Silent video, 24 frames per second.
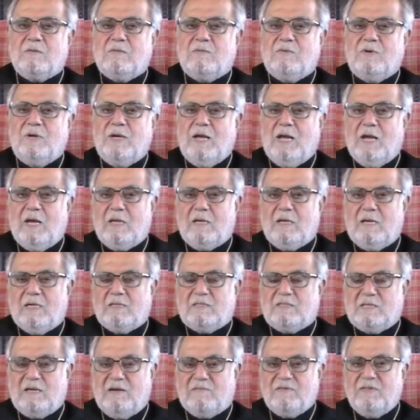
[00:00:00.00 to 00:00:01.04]
we had like
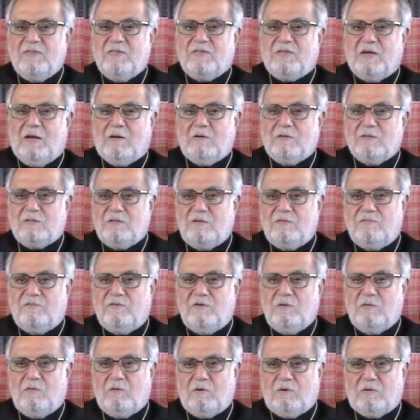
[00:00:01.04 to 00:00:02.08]
7,000
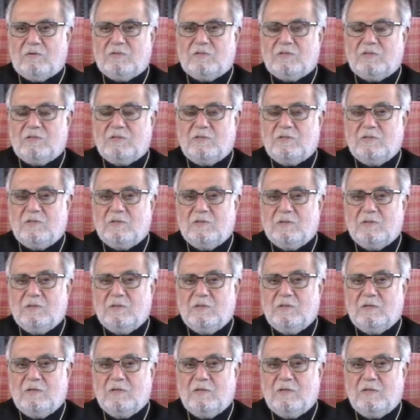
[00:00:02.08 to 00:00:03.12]
viewers.
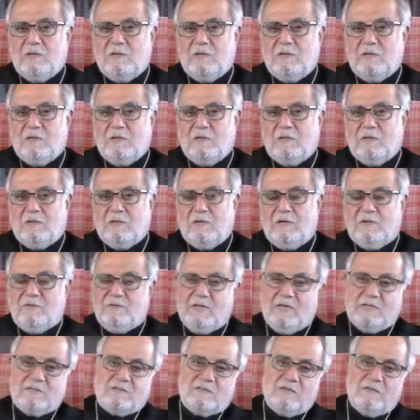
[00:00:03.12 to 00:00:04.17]
And
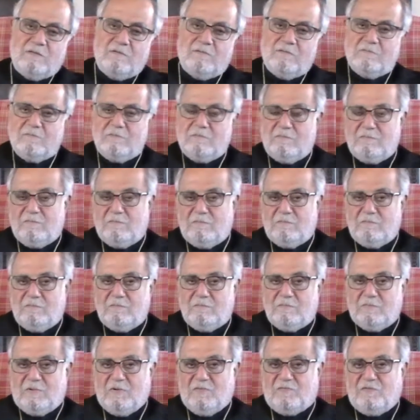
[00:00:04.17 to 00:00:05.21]
that's in
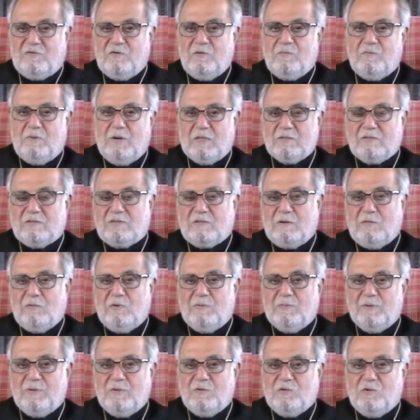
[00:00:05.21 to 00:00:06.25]
the few months that
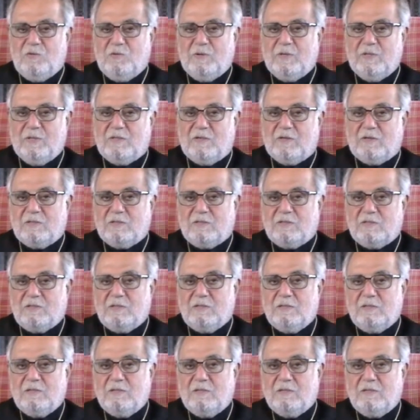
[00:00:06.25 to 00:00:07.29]
we've been doing this.
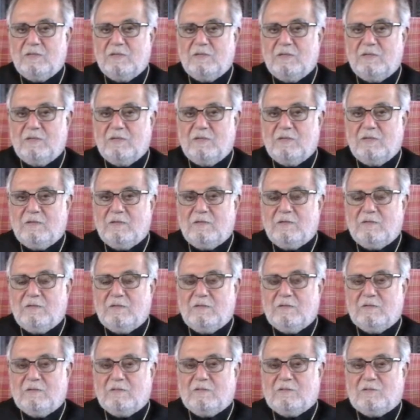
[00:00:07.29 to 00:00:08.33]

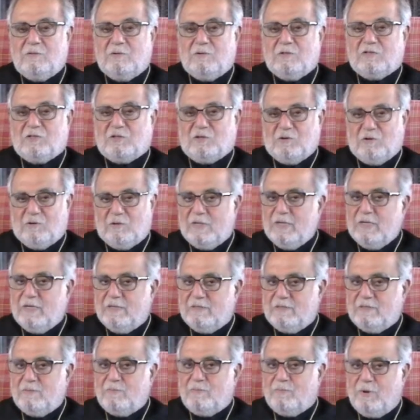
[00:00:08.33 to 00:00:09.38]
So it certainly
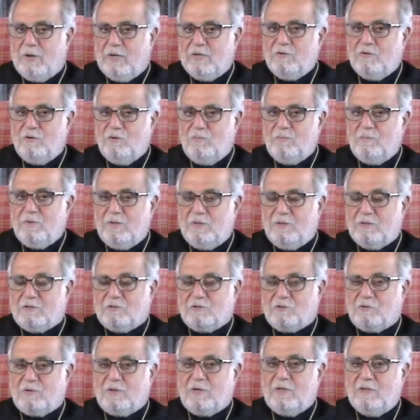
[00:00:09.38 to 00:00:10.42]
is a brand new
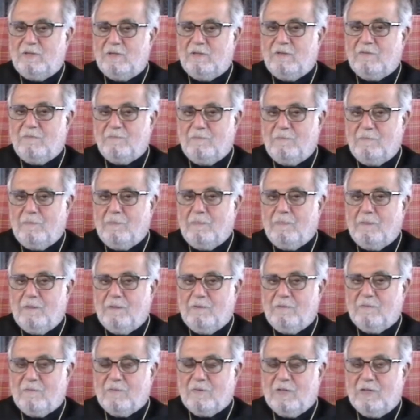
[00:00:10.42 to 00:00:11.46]
ministry,
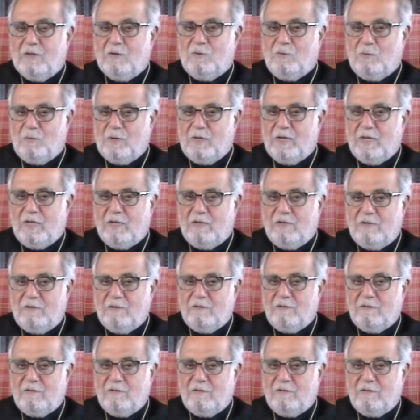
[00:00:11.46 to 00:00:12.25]
in a way,